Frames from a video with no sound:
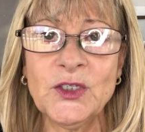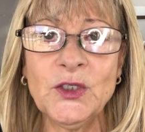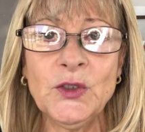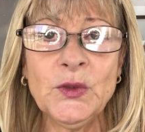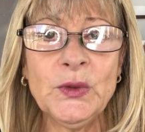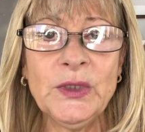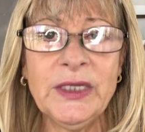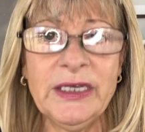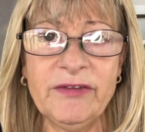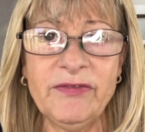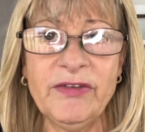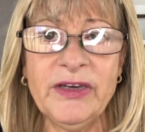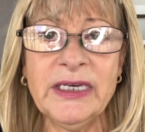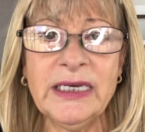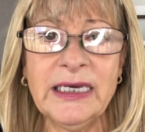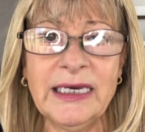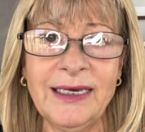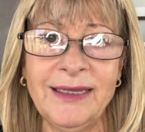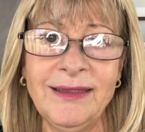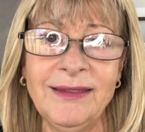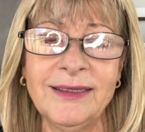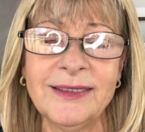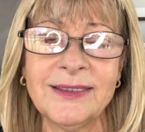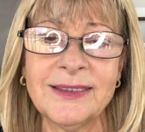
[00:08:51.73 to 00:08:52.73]
to living
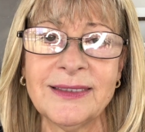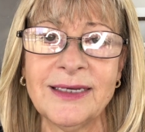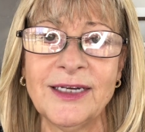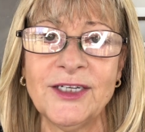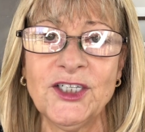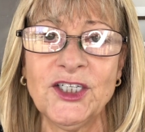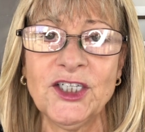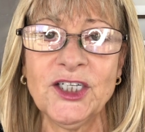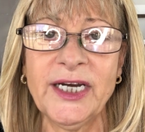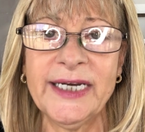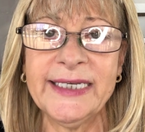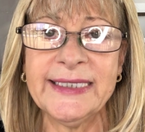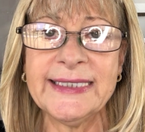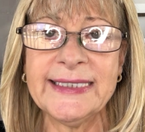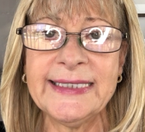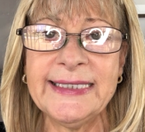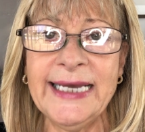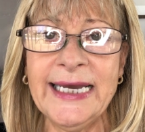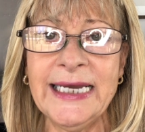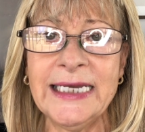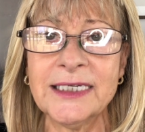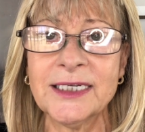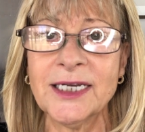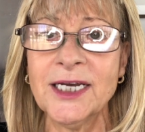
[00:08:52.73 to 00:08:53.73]
in the Sunshine
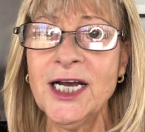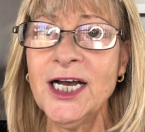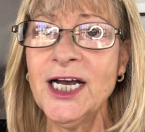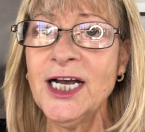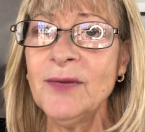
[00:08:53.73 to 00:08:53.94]
State.